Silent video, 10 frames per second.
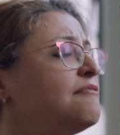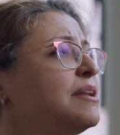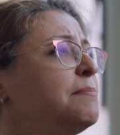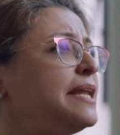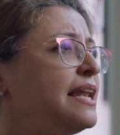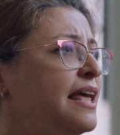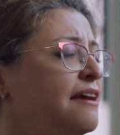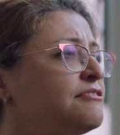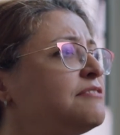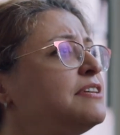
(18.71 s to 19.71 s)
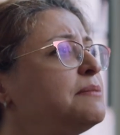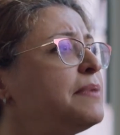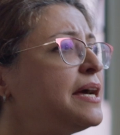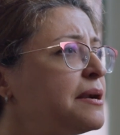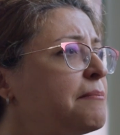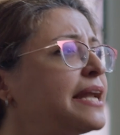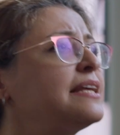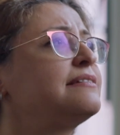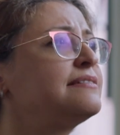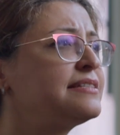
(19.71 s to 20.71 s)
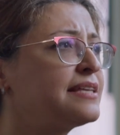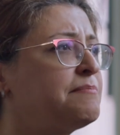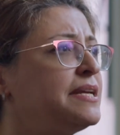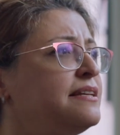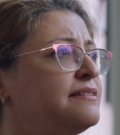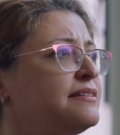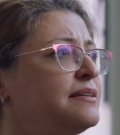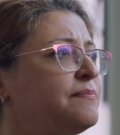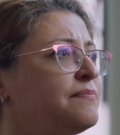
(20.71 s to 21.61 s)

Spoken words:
will be left with permanent disability.